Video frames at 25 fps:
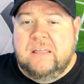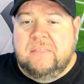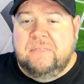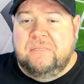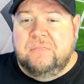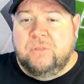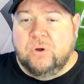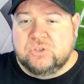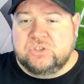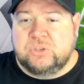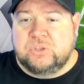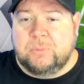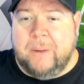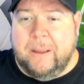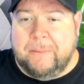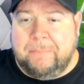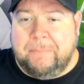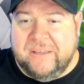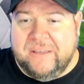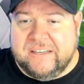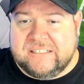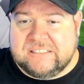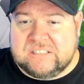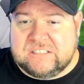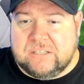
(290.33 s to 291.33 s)
those are my
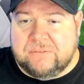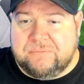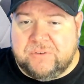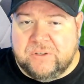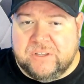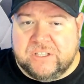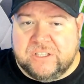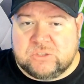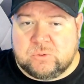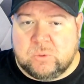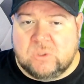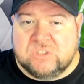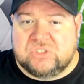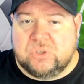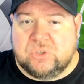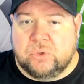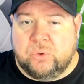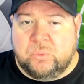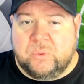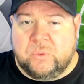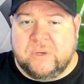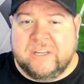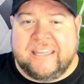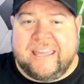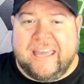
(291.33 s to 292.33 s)
picks for this one. So to
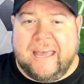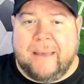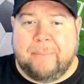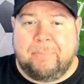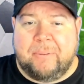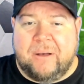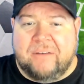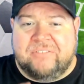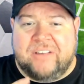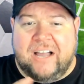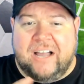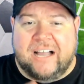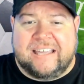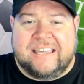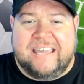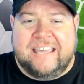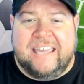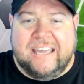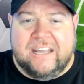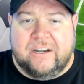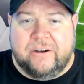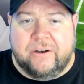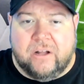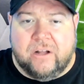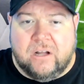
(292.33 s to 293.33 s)
recap, I've got
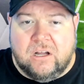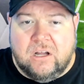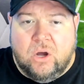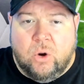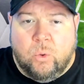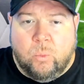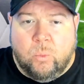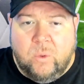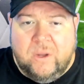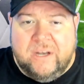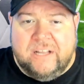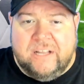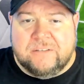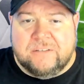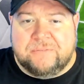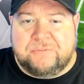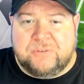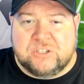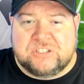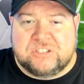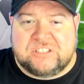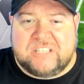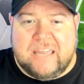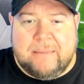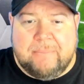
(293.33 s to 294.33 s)
Canada winning the
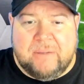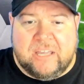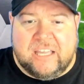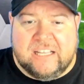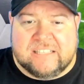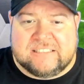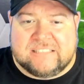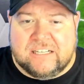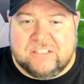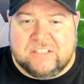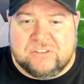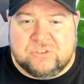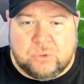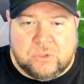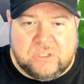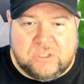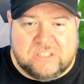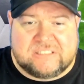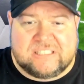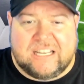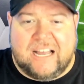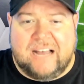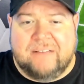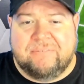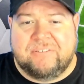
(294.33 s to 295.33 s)
first game against
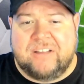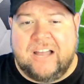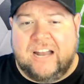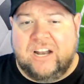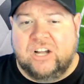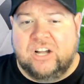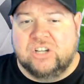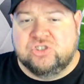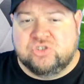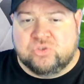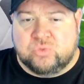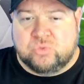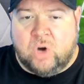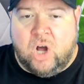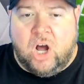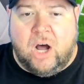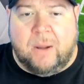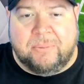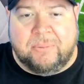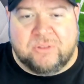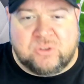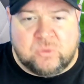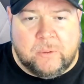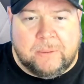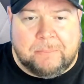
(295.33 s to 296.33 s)
Honduras. I've got a draw
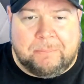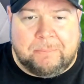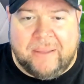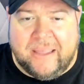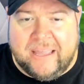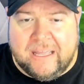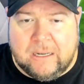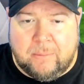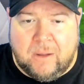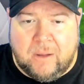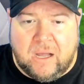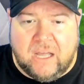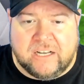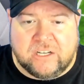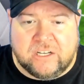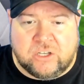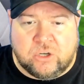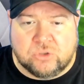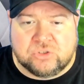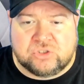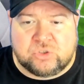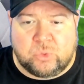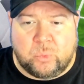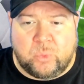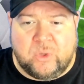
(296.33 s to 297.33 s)
between Panama and
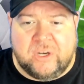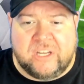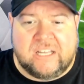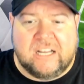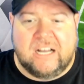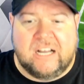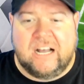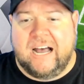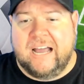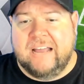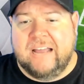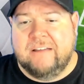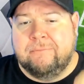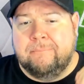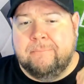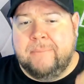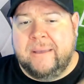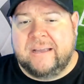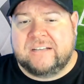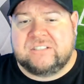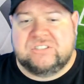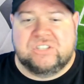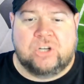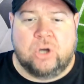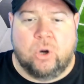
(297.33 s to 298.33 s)
Costa Rica. I have
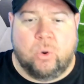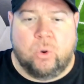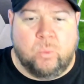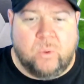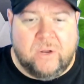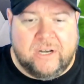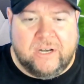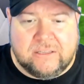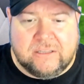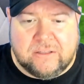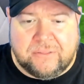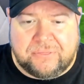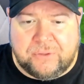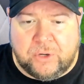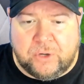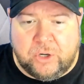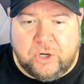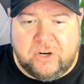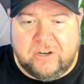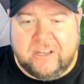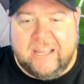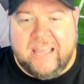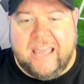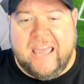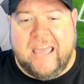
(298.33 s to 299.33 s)
Mexico winning the
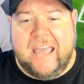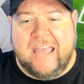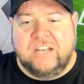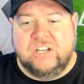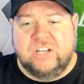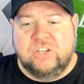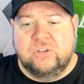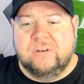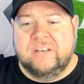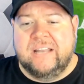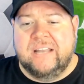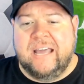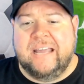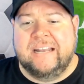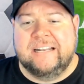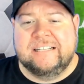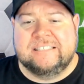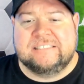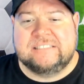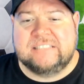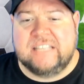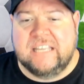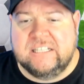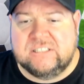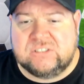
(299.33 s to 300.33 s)
third and United
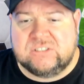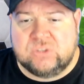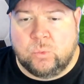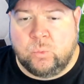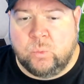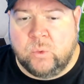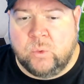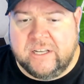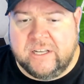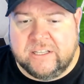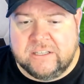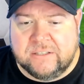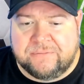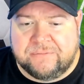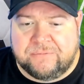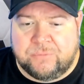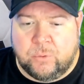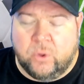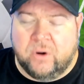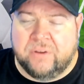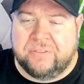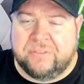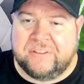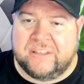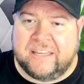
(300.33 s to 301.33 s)
States winning the
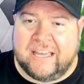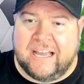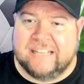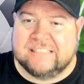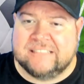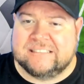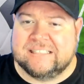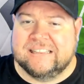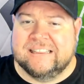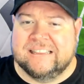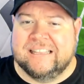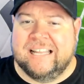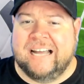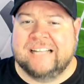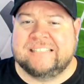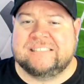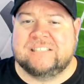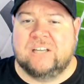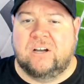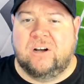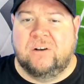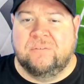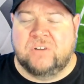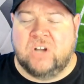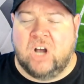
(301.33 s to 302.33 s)
fourth. Guys, lots
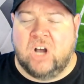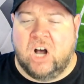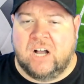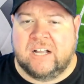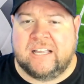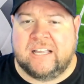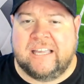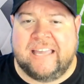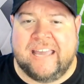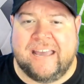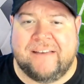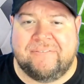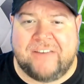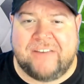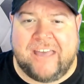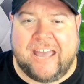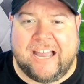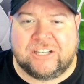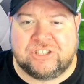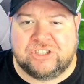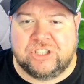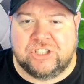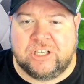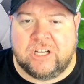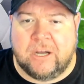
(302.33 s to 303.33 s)
of CONCACAF
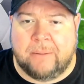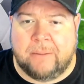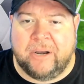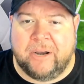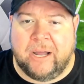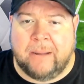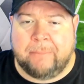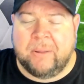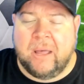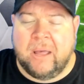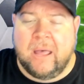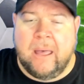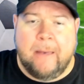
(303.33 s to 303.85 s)
action coming up.